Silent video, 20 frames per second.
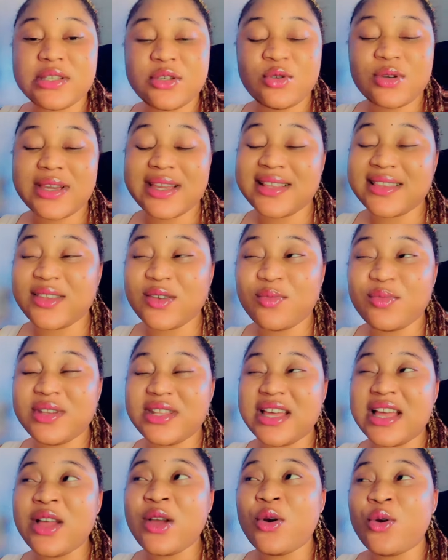You can't tell me
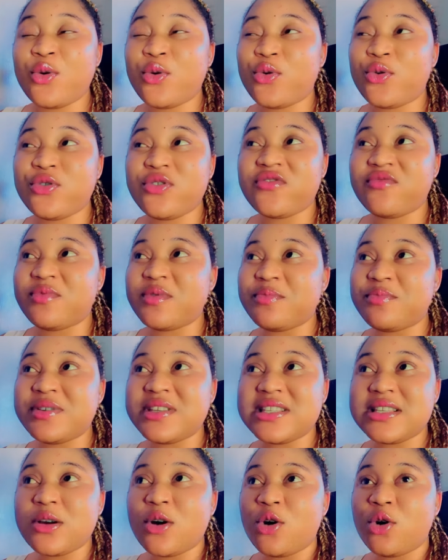that, oh, you've been
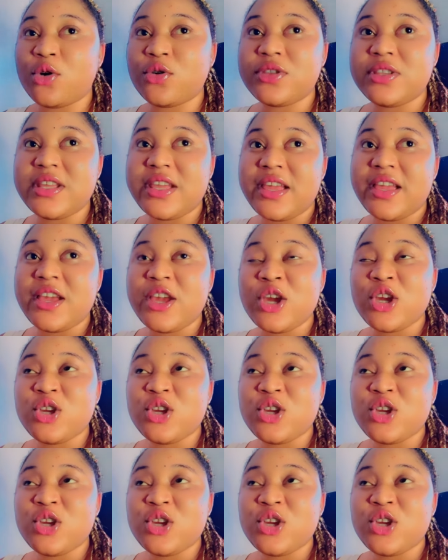busy all day,